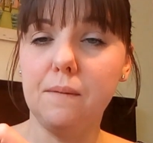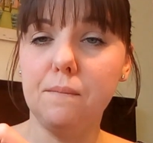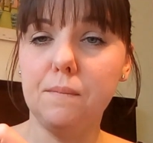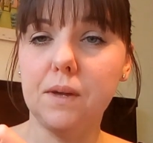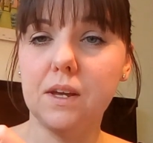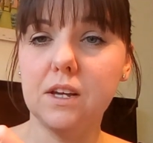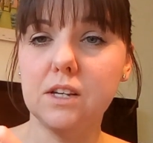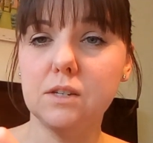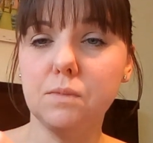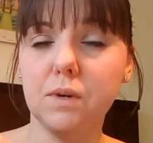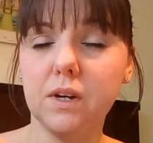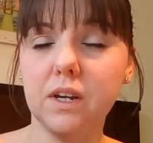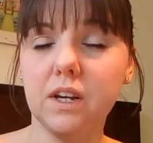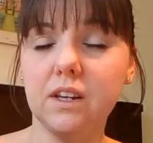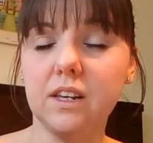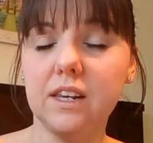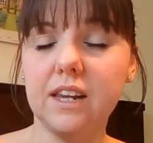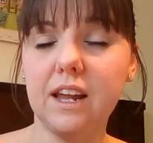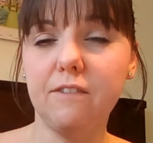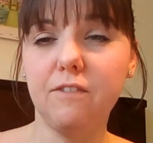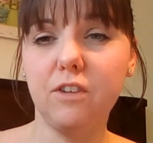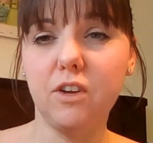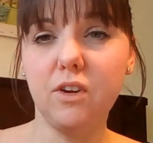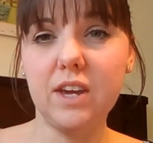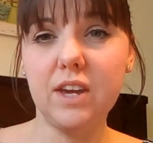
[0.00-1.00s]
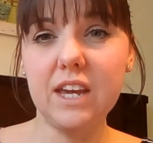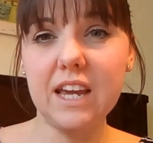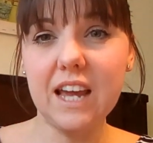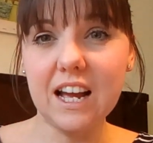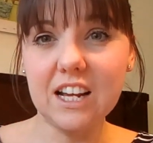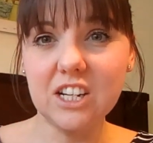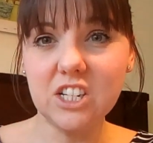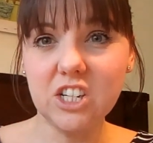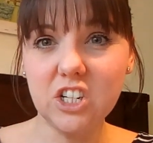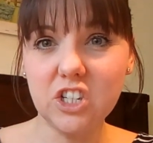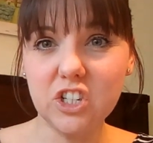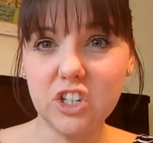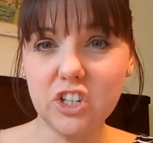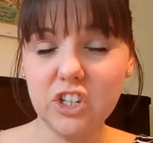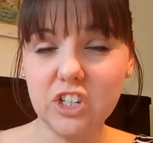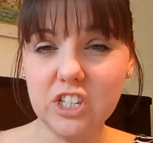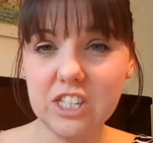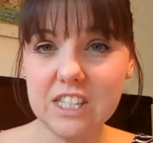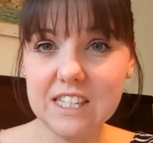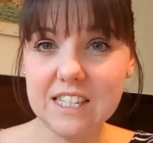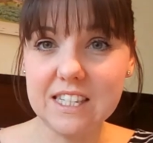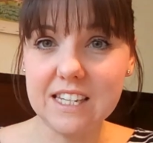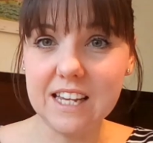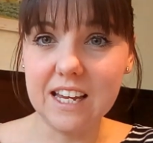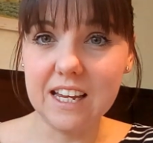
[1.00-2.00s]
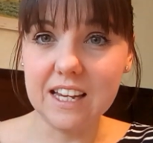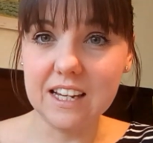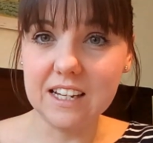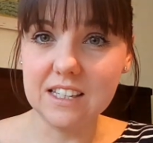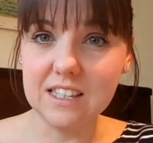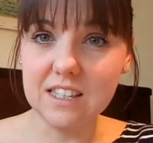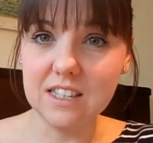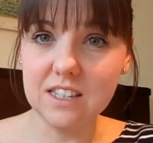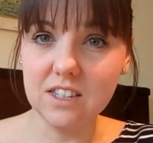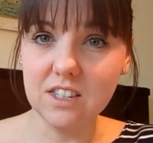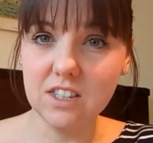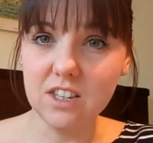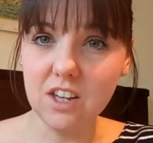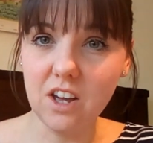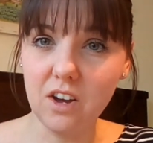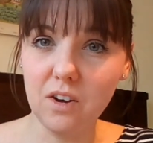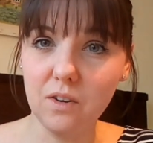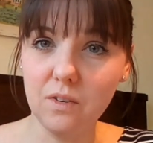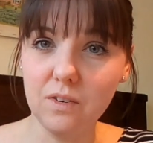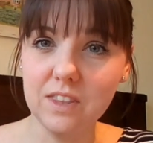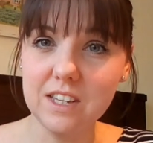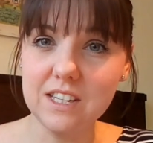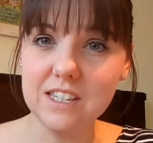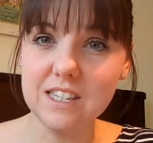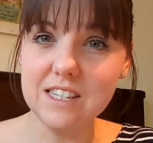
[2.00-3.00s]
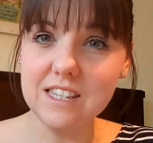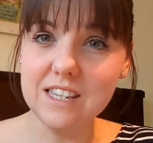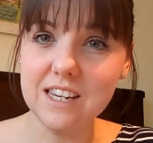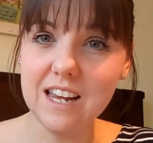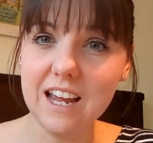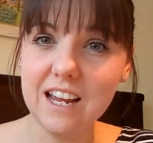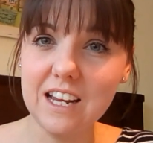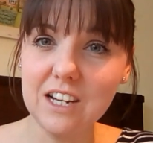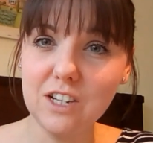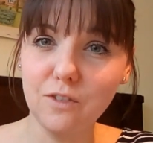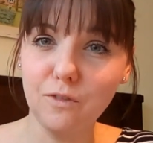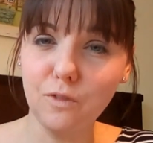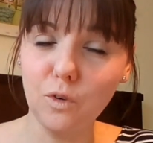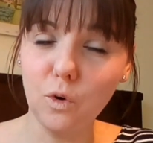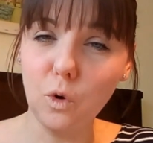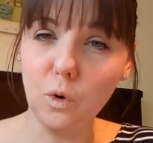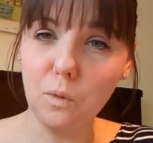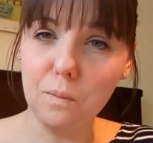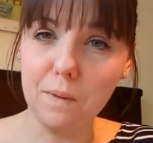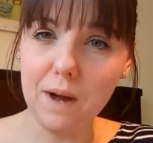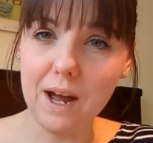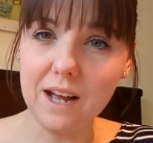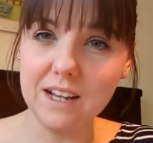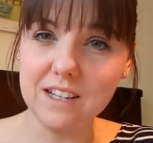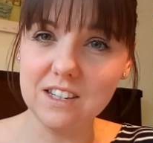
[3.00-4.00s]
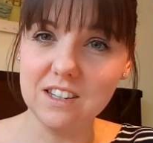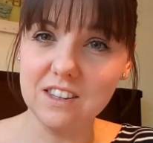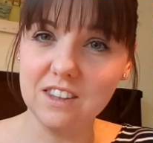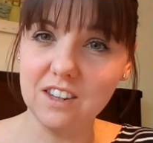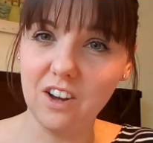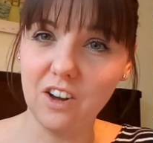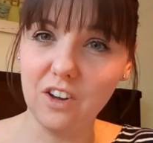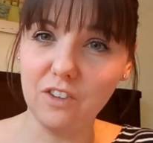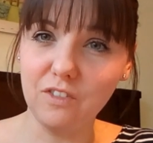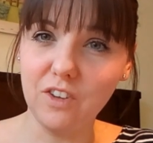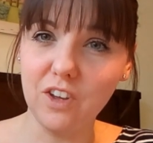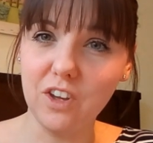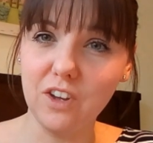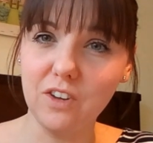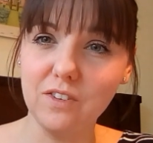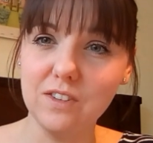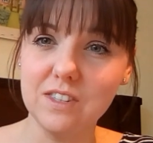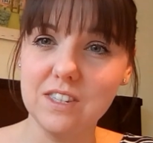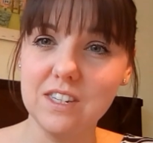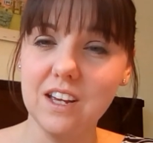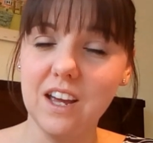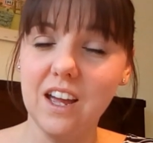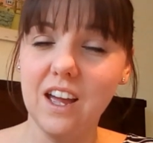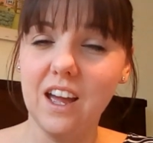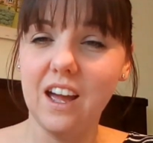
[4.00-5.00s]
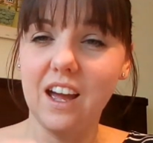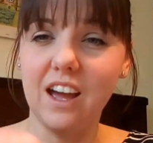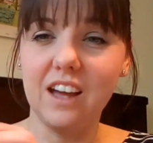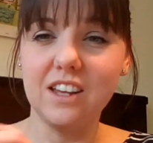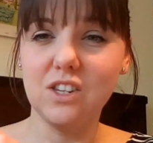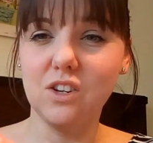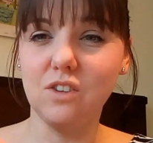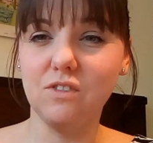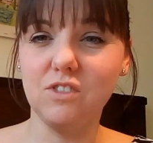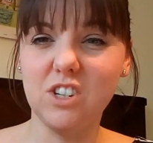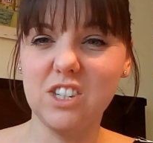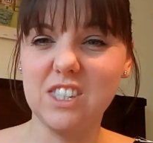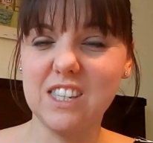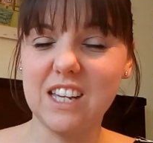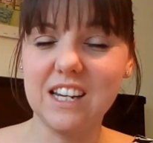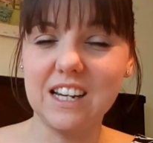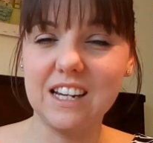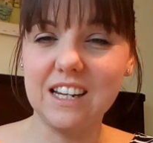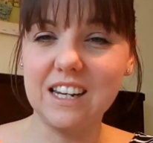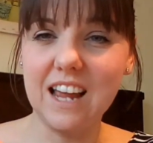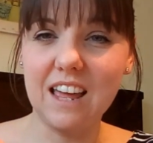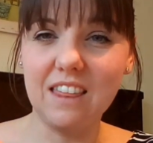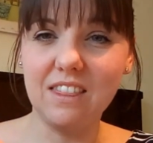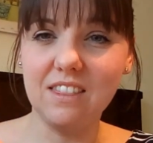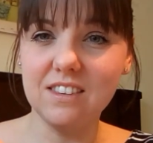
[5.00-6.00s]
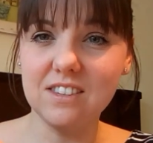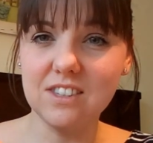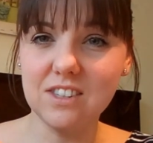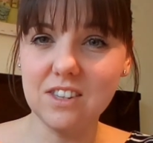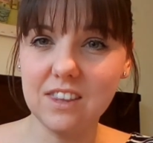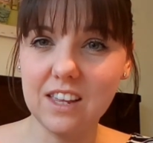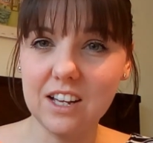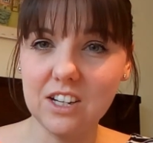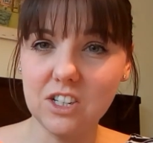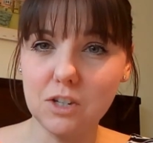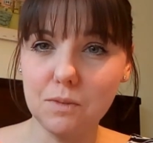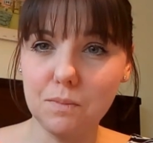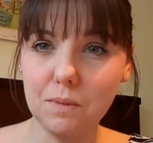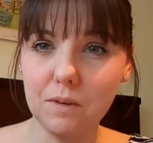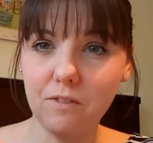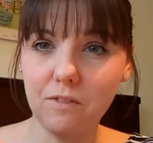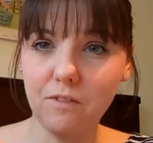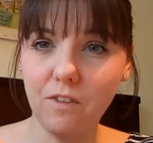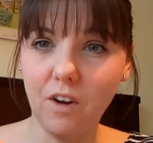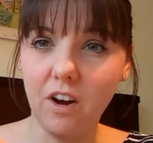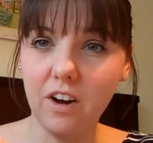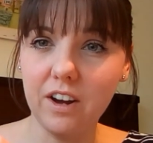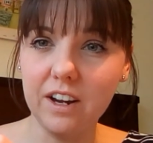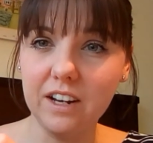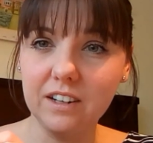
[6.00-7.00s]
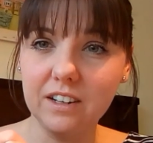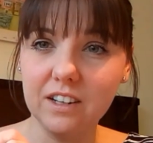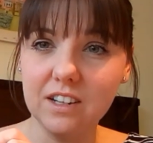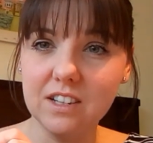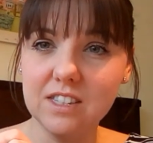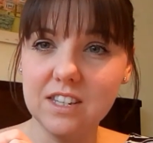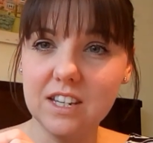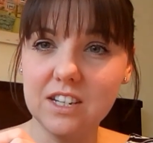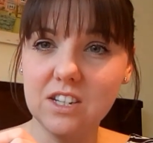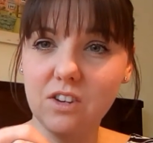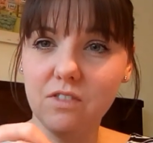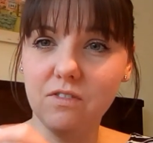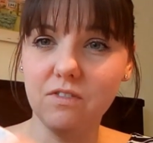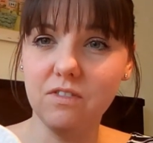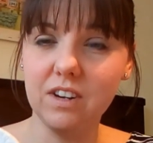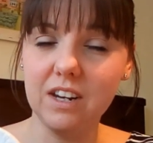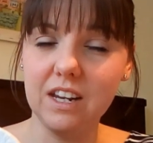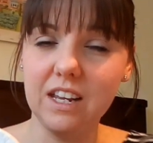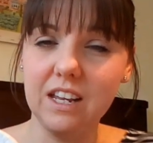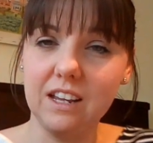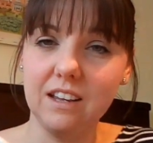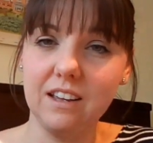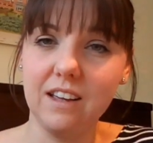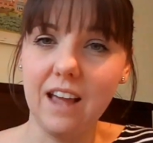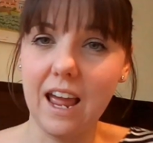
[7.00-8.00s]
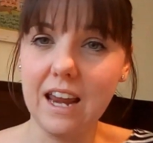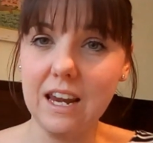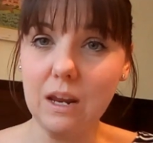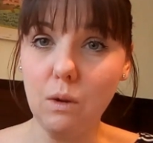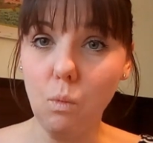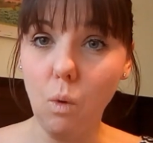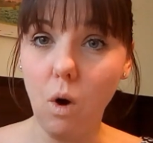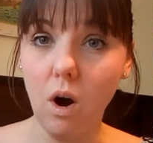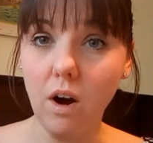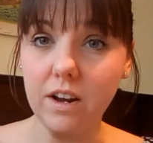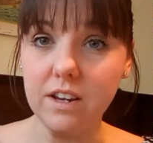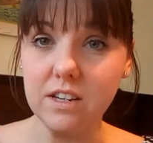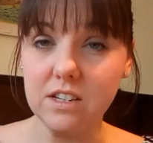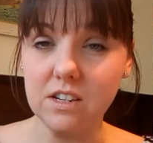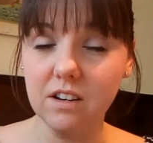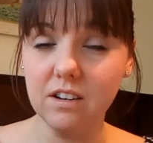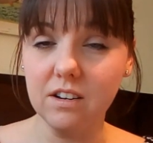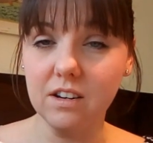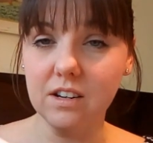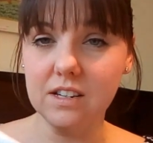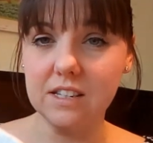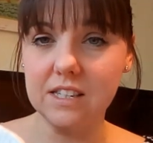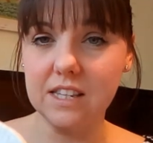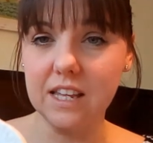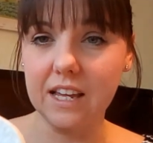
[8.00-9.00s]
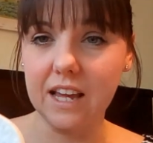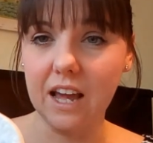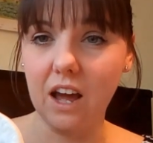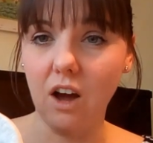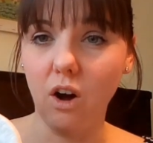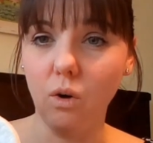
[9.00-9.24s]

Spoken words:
because my nephew, he actually turned 6, so this is an age 4 pattern that I've used, so I've just added length, so that should be fine because they don't really get any wider as they get